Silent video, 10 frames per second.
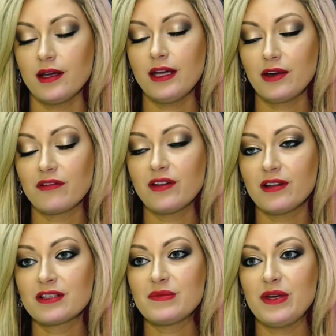Here at
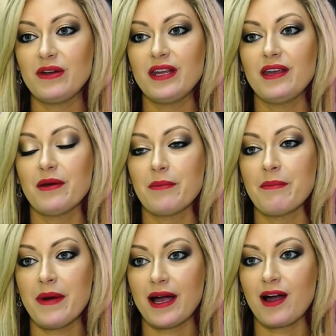Flawless Beauty,
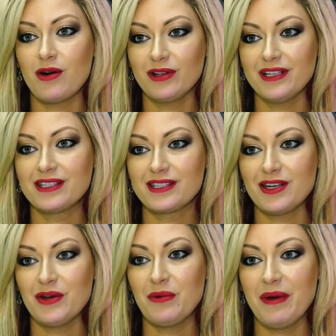my goal is
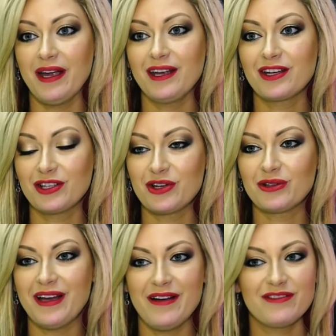to make your
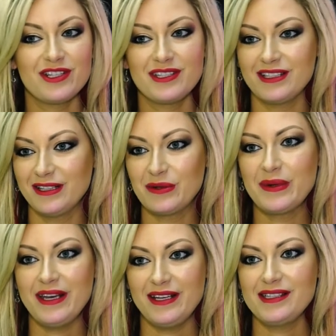life just a little
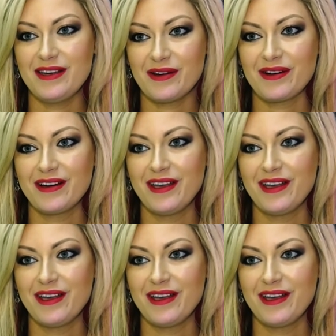bit easier.